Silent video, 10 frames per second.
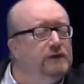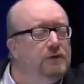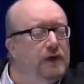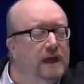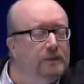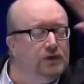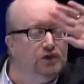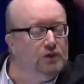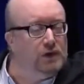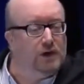of what happens,
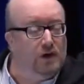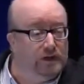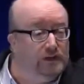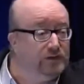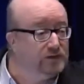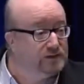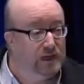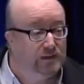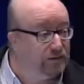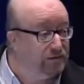you are God. Even as
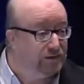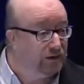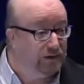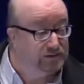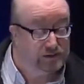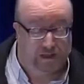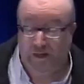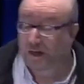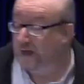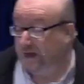Daniel in the lion's den,
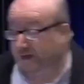he